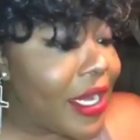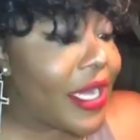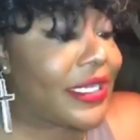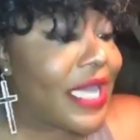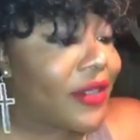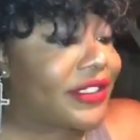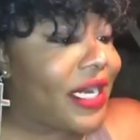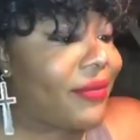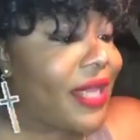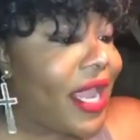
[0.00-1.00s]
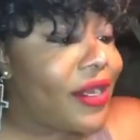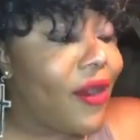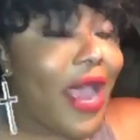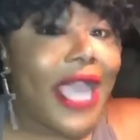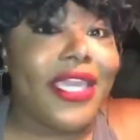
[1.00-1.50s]
Y'all sit up there and
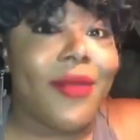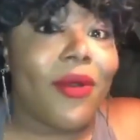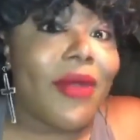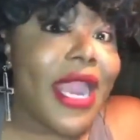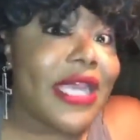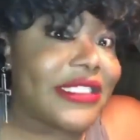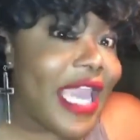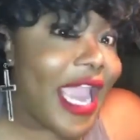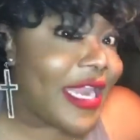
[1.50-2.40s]
know how Kim Burrell said